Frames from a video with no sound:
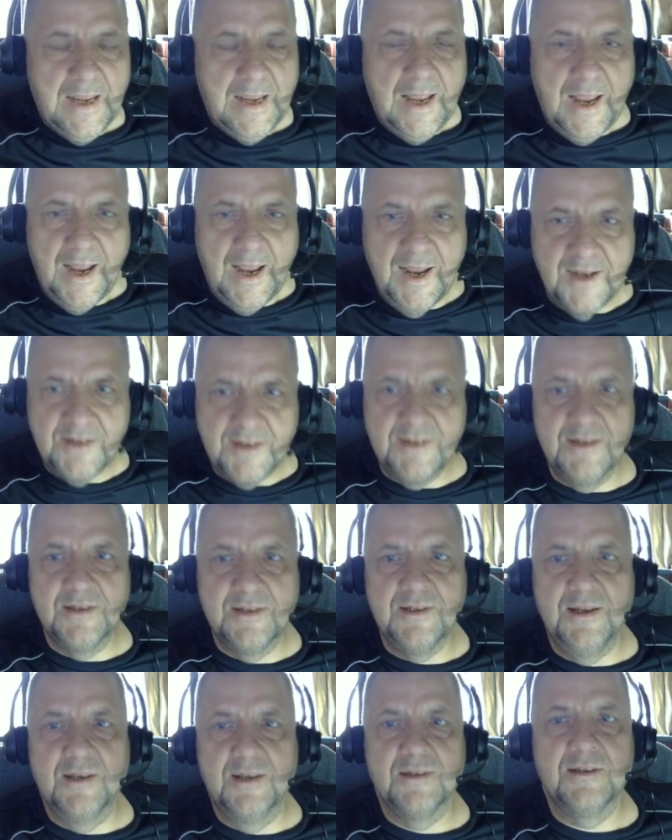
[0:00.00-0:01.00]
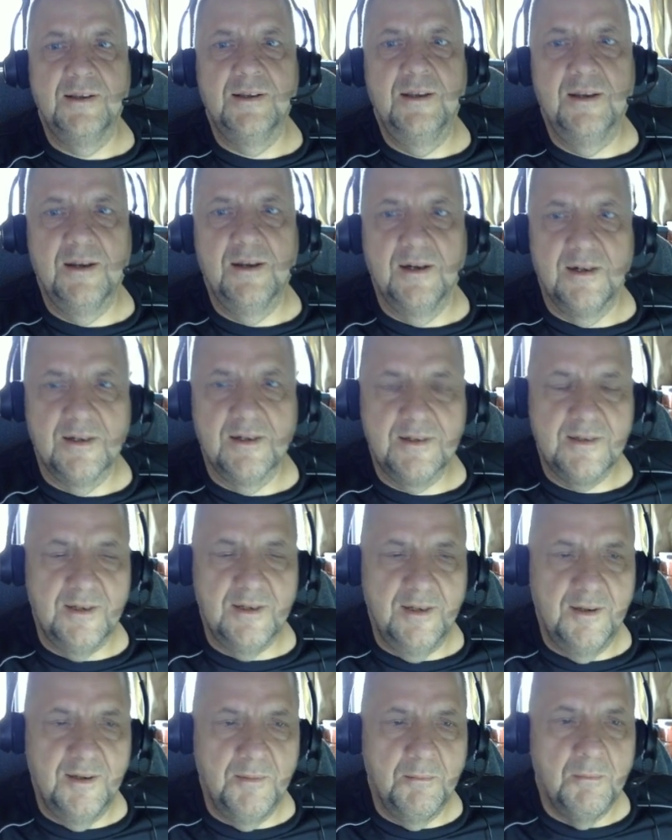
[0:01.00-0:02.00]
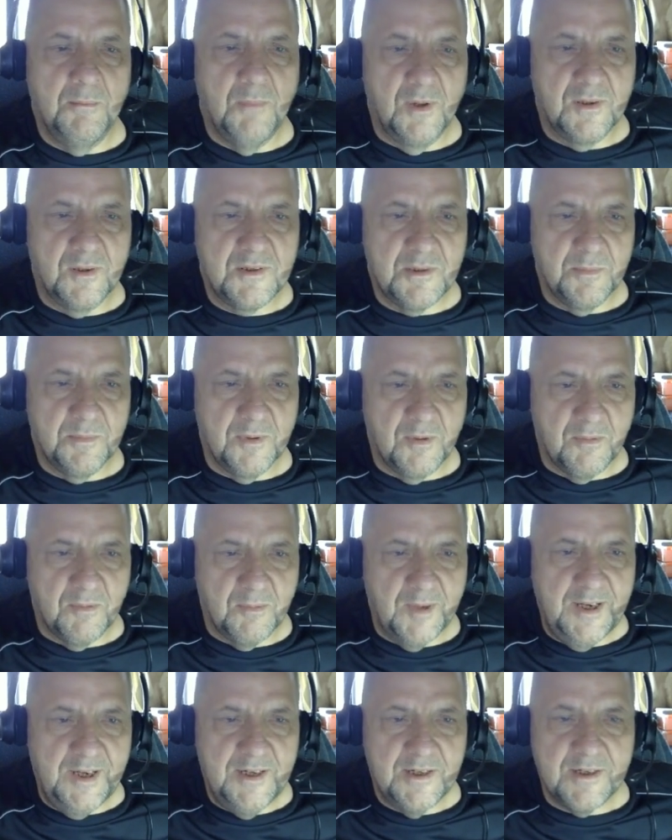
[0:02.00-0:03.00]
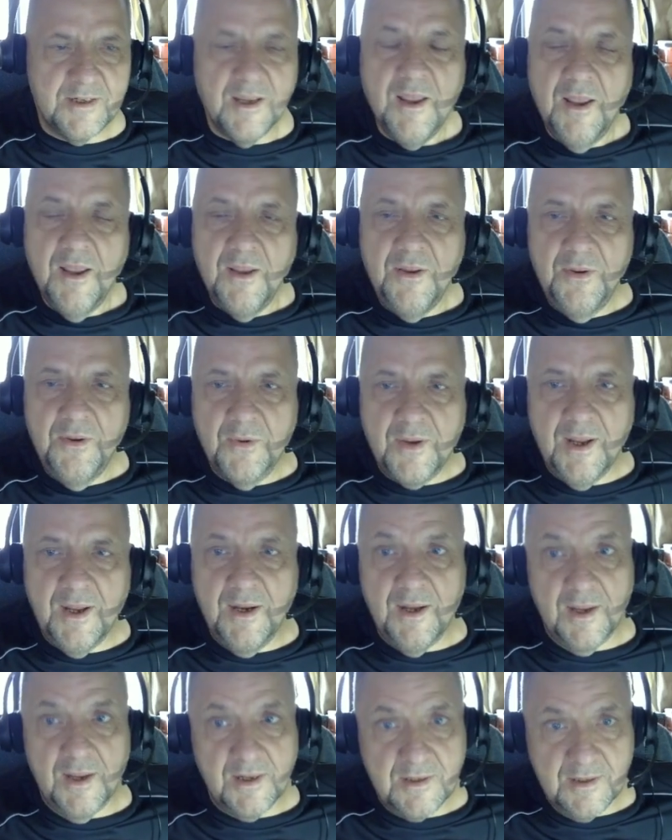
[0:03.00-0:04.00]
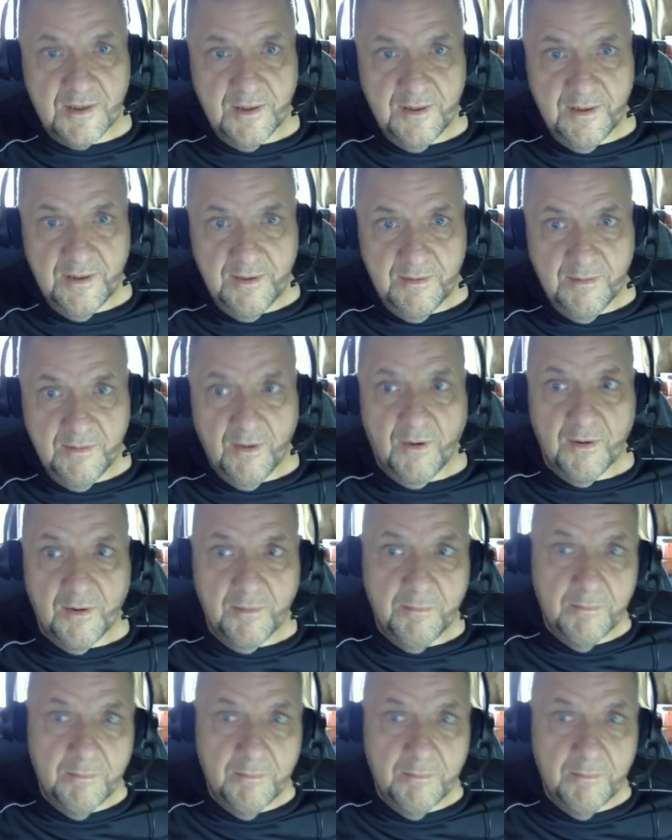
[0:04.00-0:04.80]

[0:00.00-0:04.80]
access SD cards in multiple ways. You can actually, on